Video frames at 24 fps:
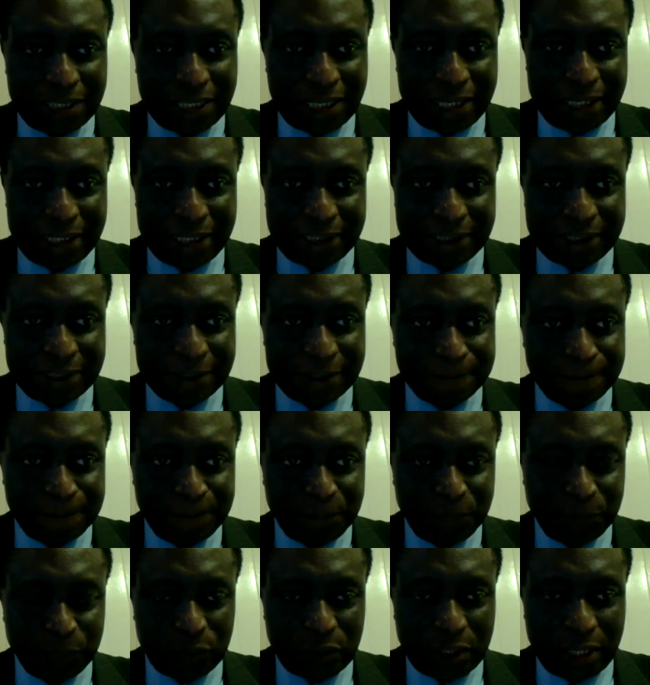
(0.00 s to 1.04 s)
and
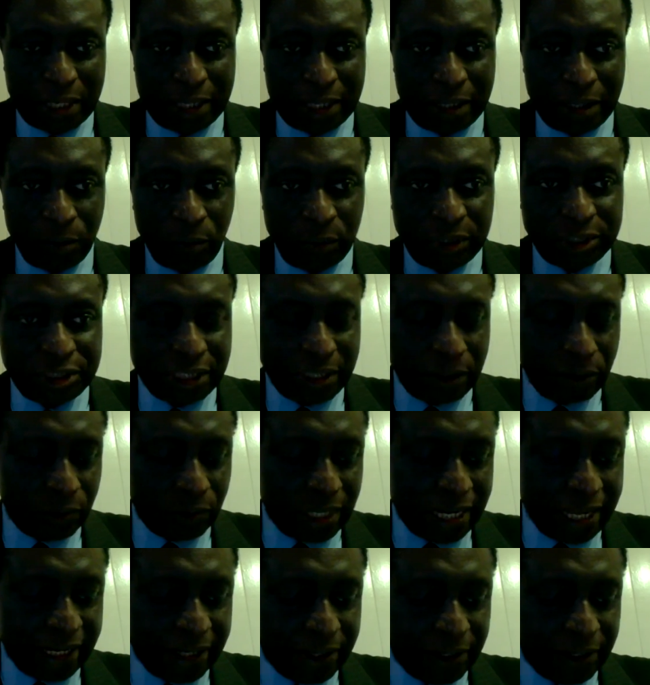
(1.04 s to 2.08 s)
which I would like